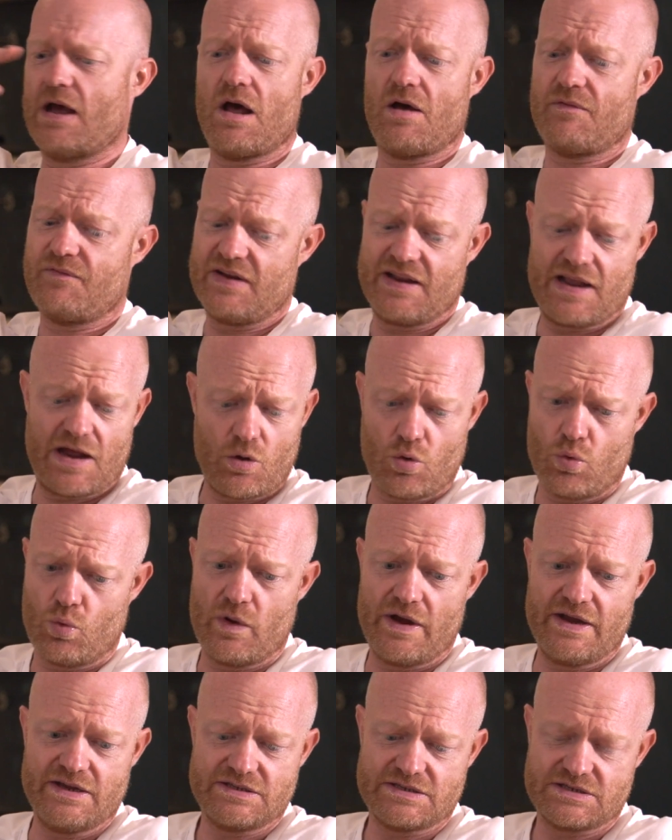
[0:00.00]
I think that
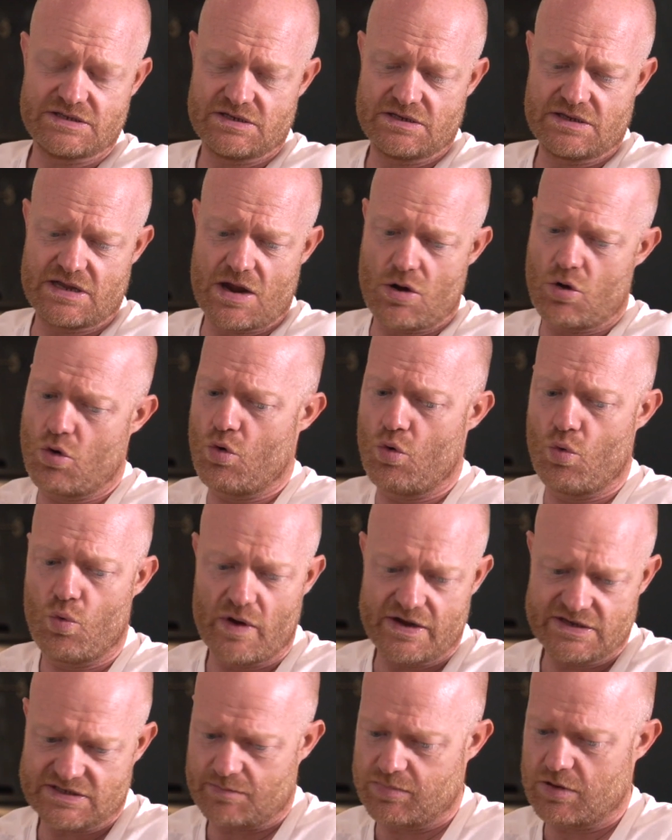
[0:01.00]
always
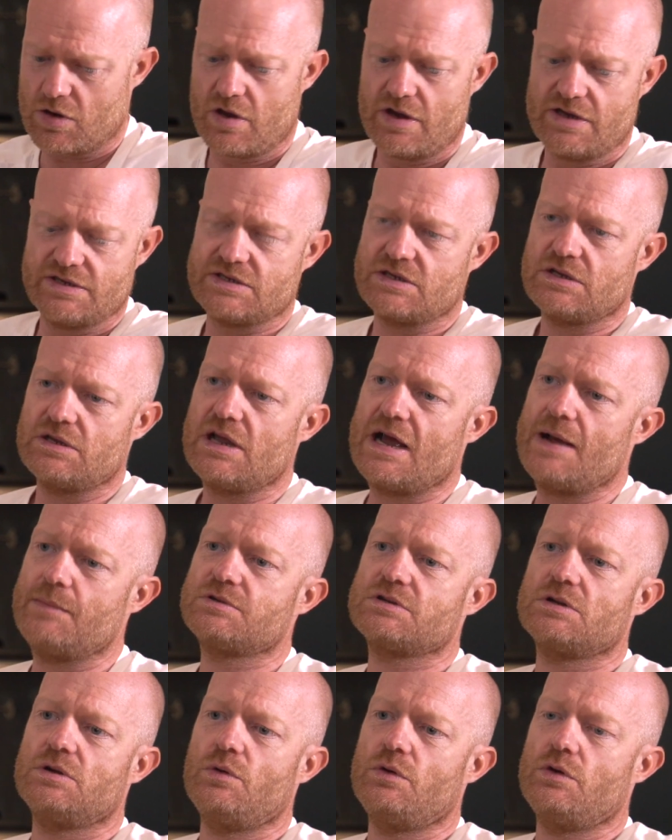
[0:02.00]
applies.
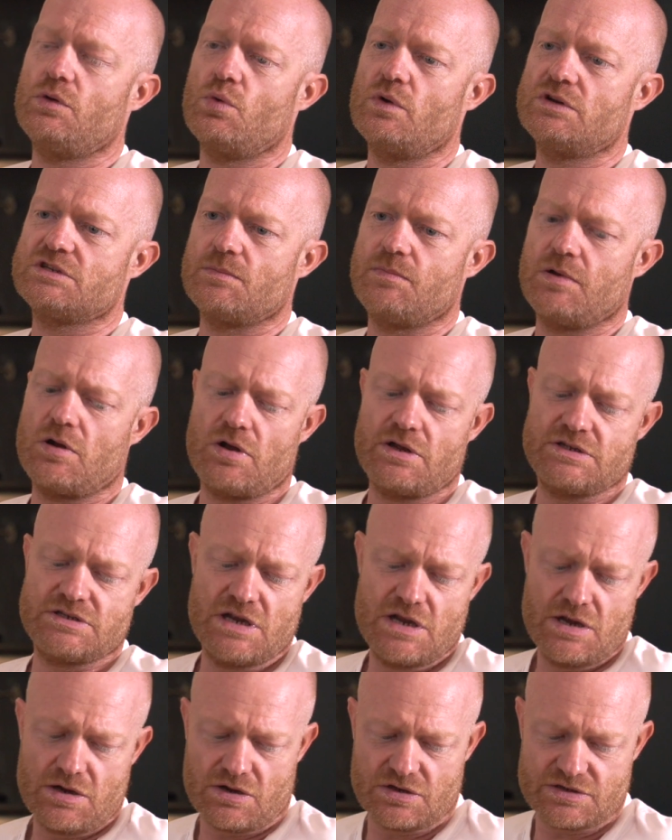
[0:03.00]
Absolutely, always applies.
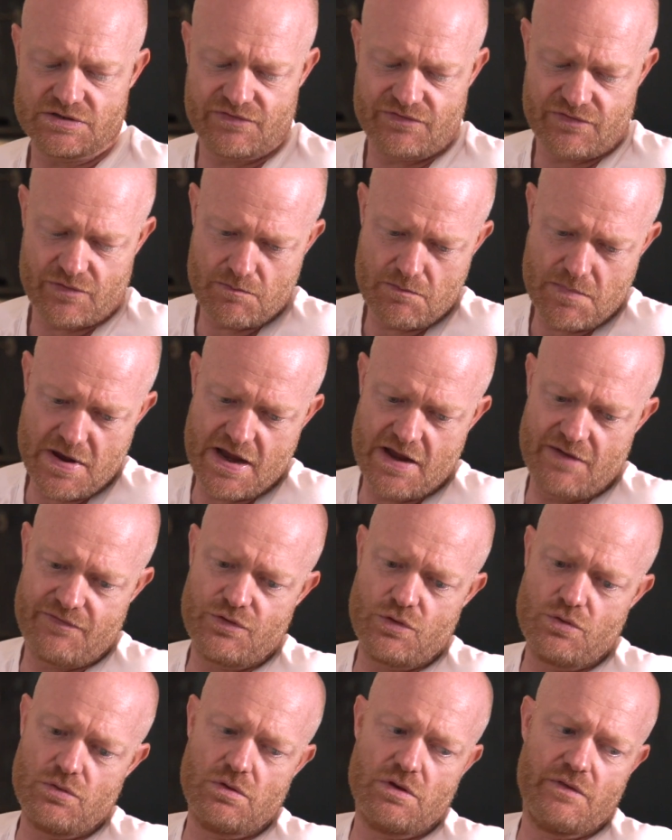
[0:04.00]
Because for me,
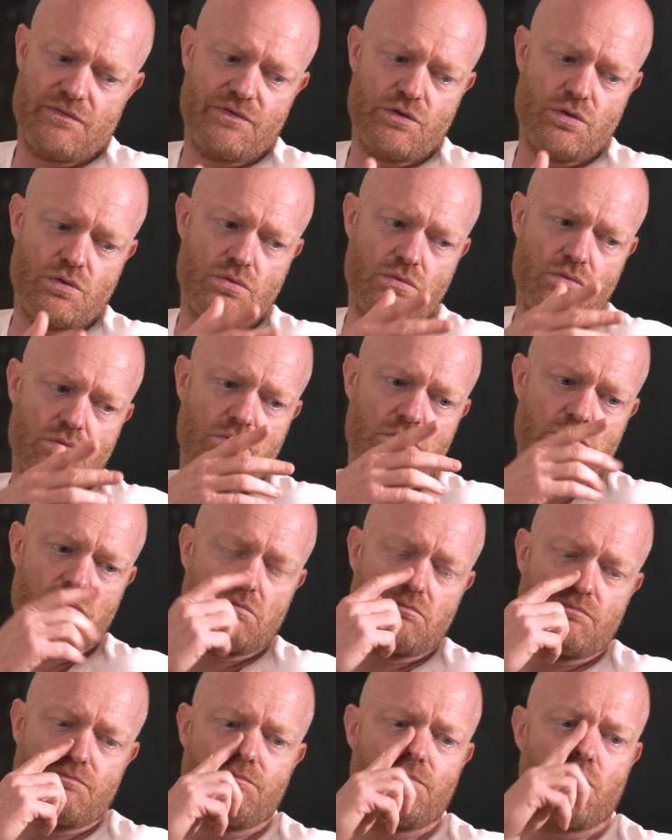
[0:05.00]
if you
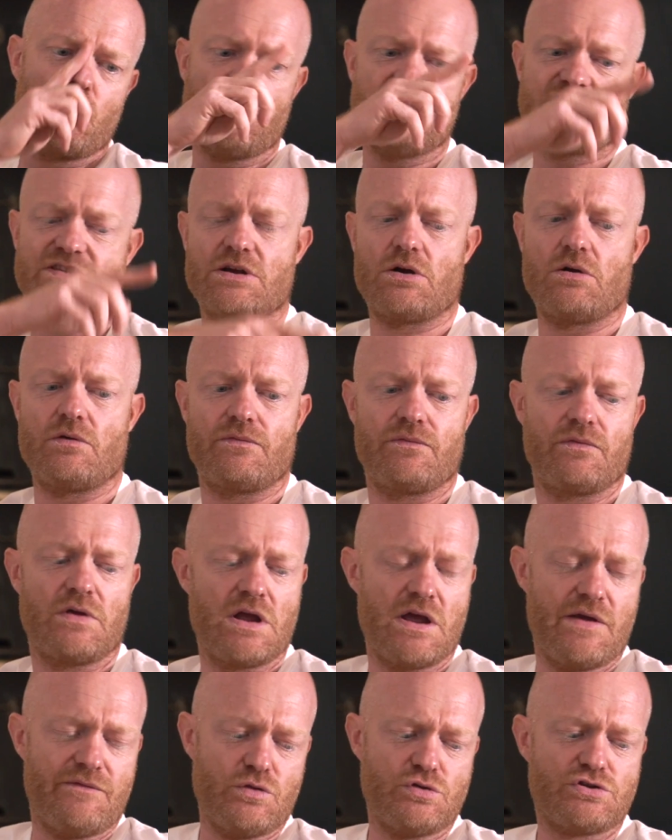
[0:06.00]
judge yourself
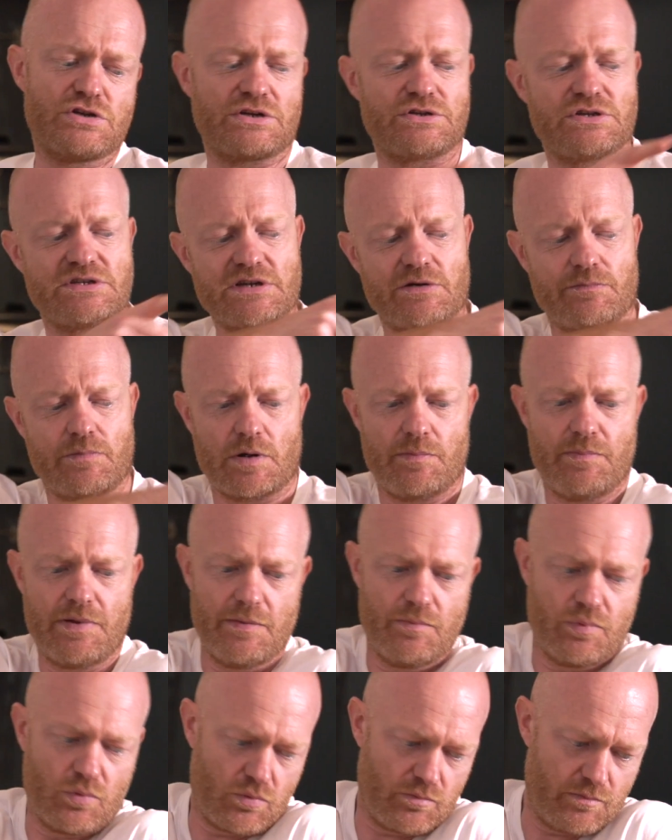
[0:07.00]
by
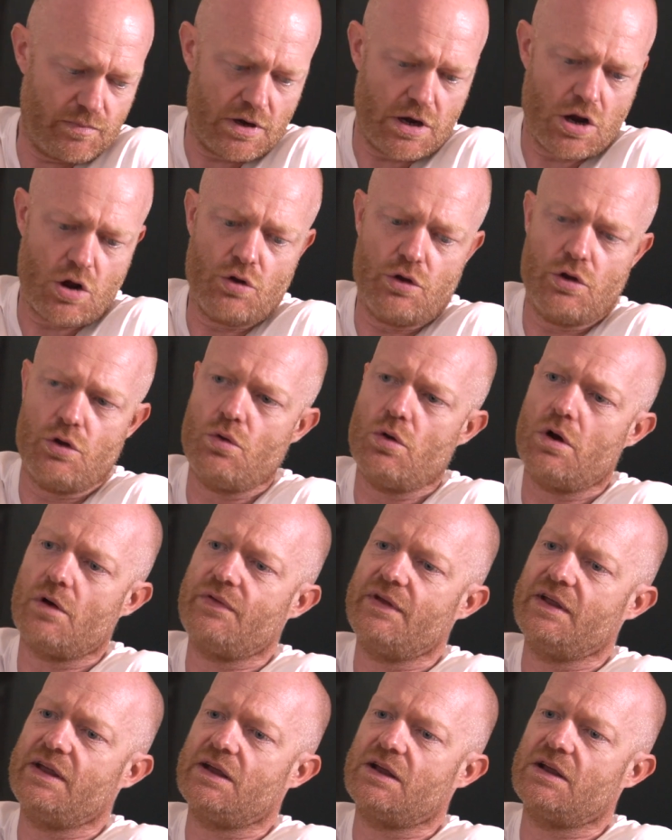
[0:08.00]
people below you, I
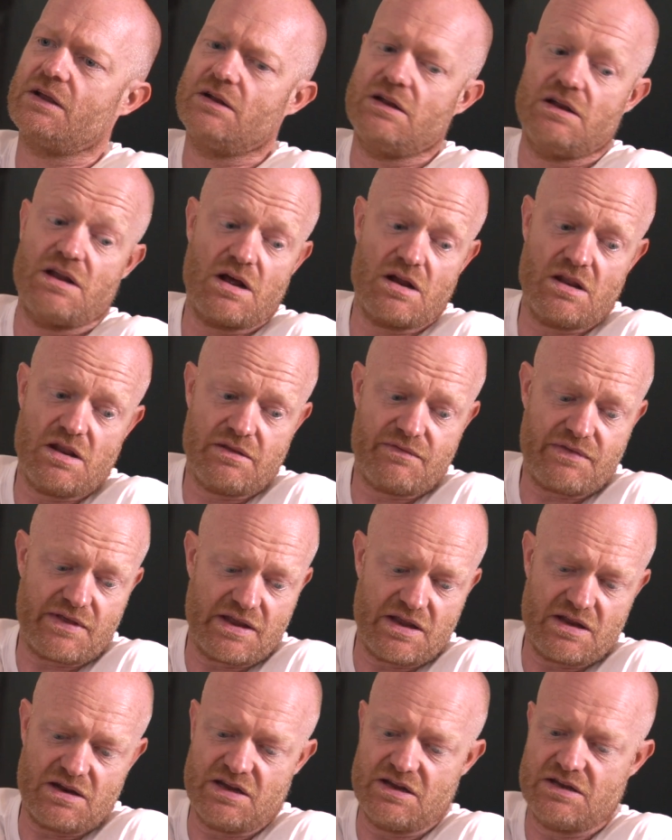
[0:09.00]
think
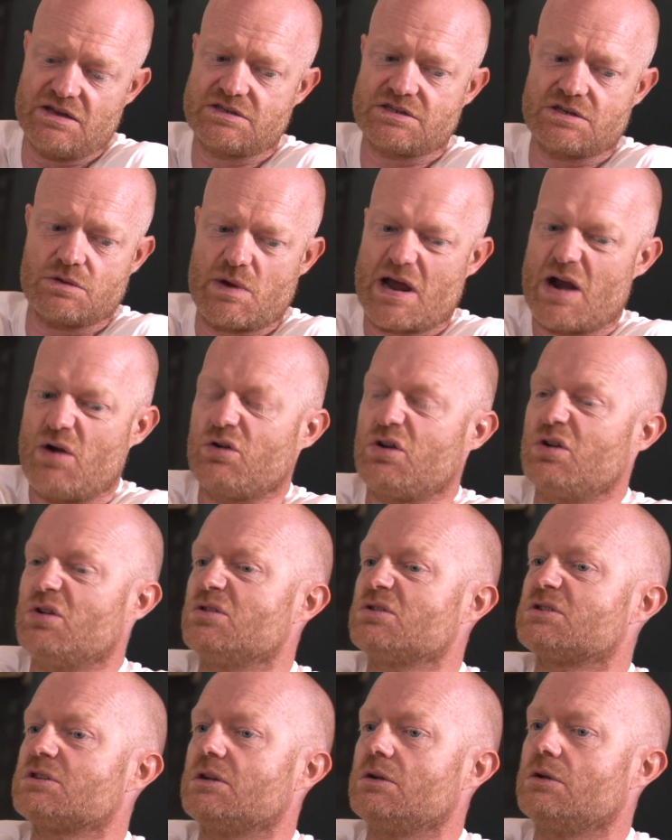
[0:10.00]
it leads to
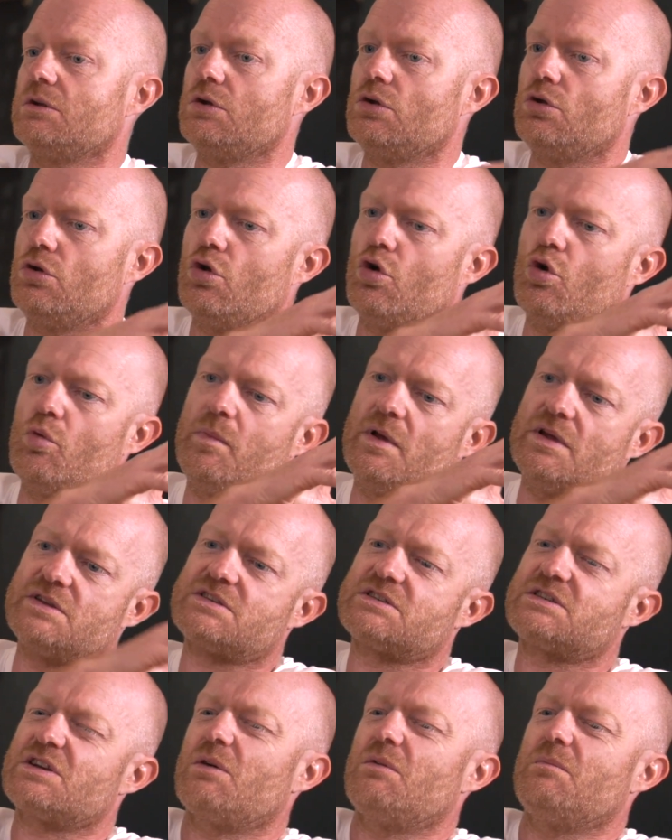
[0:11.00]
arrogance yeah. and you're a little
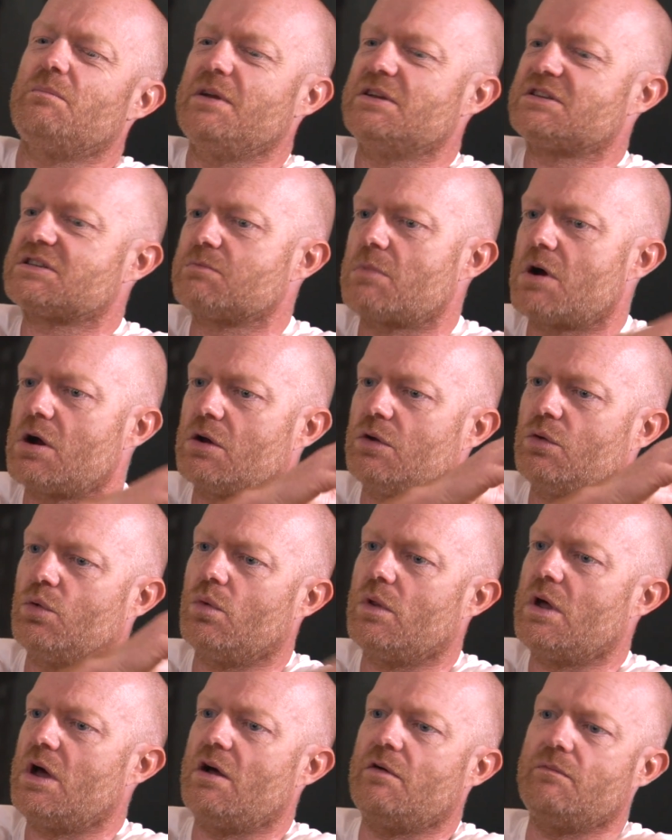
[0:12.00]
bit smug and
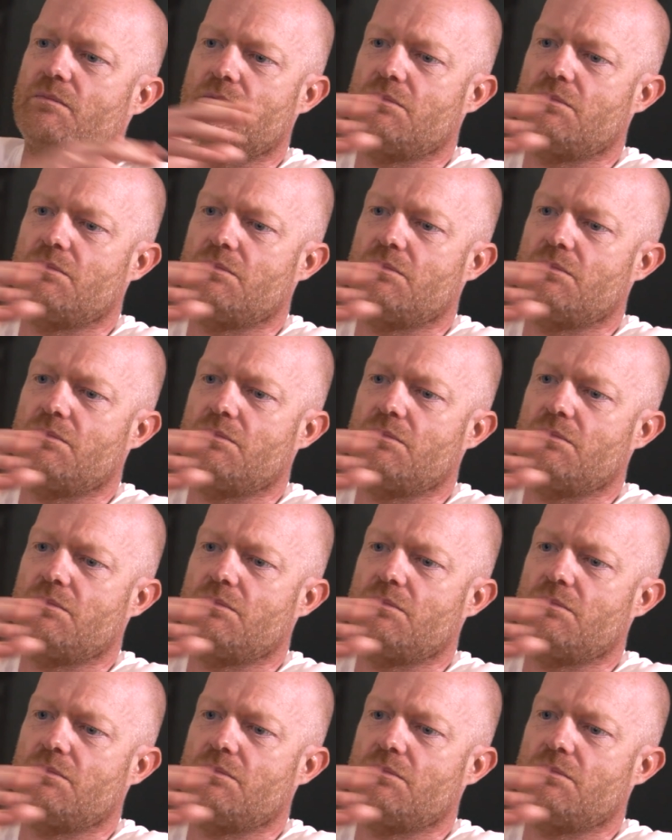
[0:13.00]
all that.